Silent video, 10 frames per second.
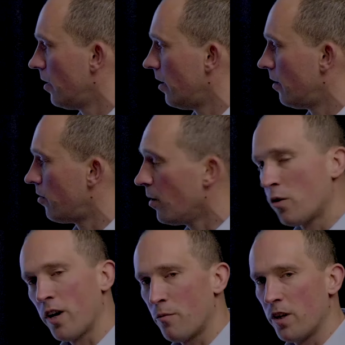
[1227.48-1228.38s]
A
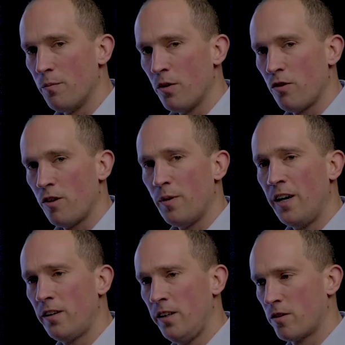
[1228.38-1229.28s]
thermal camera image is
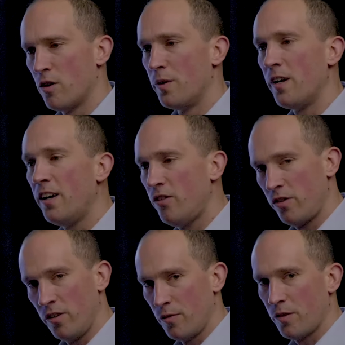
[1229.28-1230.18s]
basically a
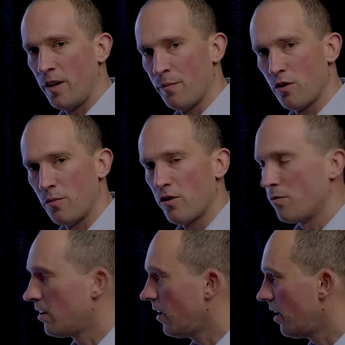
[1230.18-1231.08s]
combination of a temperature
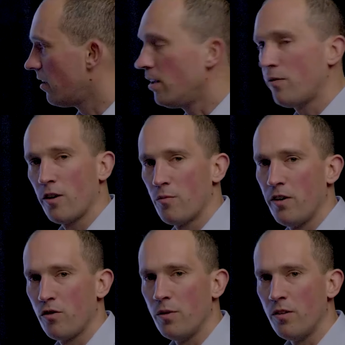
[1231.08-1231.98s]
measurement and a heat flux
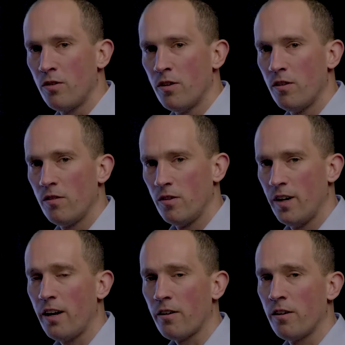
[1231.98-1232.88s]
measurement
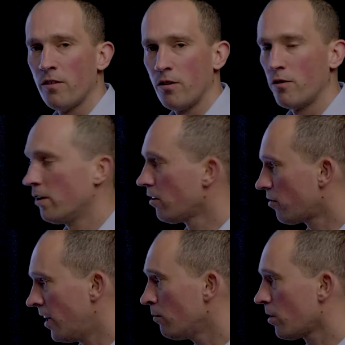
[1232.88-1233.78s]
together. So to
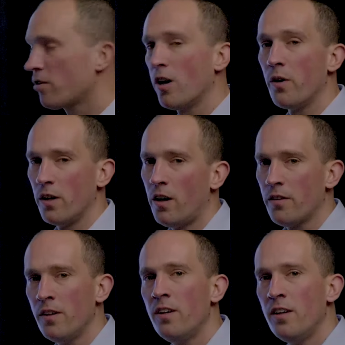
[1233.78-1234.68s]
understand what's going
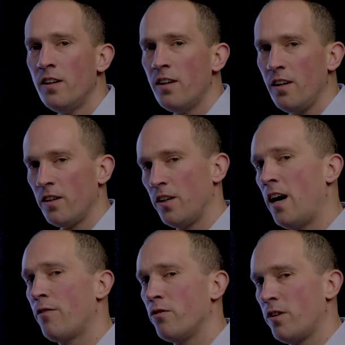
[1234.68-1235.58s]
on here, you
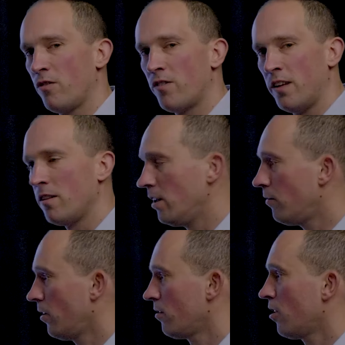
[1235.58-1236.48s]
have to understand the heat
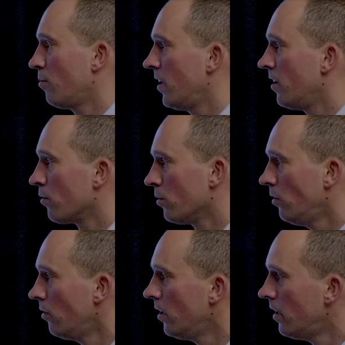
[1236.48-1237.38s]
flux that's playing a
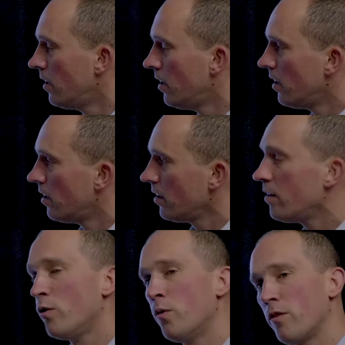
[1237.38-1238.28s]
role.
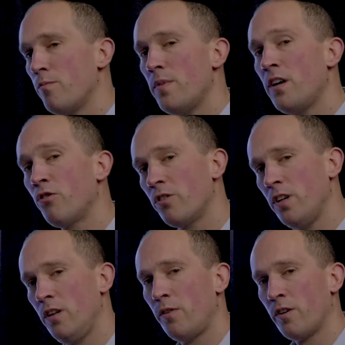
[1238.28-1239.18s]
If you want to measure the
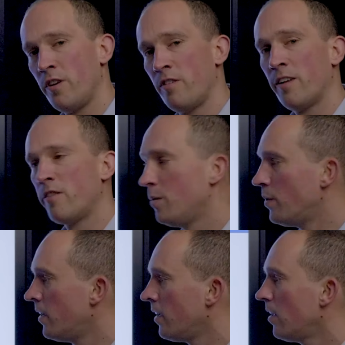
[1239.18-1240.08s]
heat flux that is actually
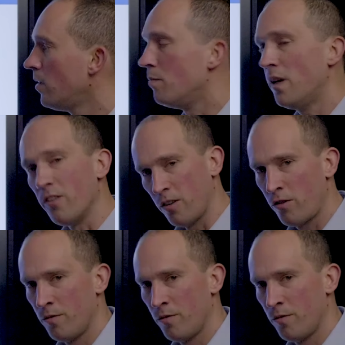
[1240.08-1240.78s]
being emitted